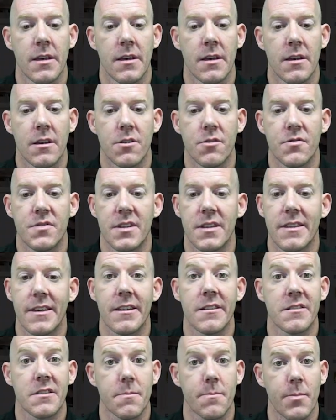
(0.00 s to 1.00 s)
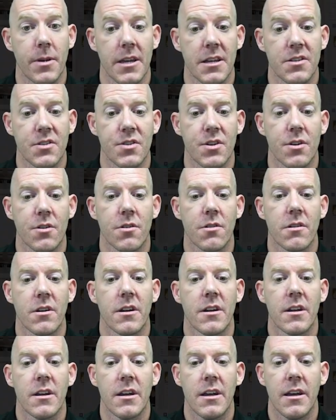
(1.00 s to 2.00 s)
you see that it's a picture,
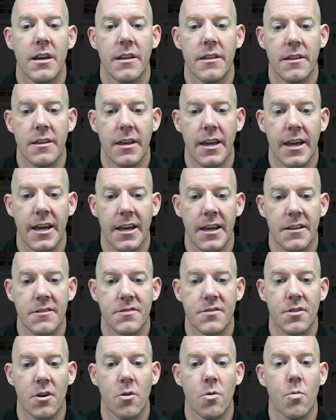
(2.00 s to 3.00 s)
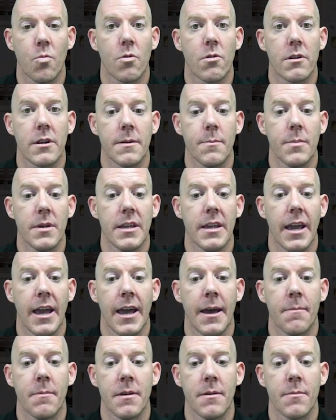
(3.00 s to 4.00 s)
and it has "Don't worry, be
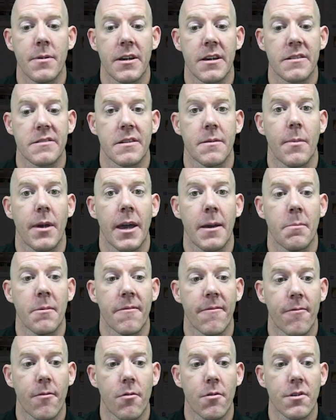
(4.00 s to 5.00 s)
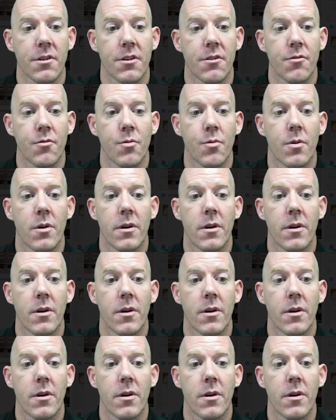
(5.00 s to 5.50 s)
happy because I'm happy for you."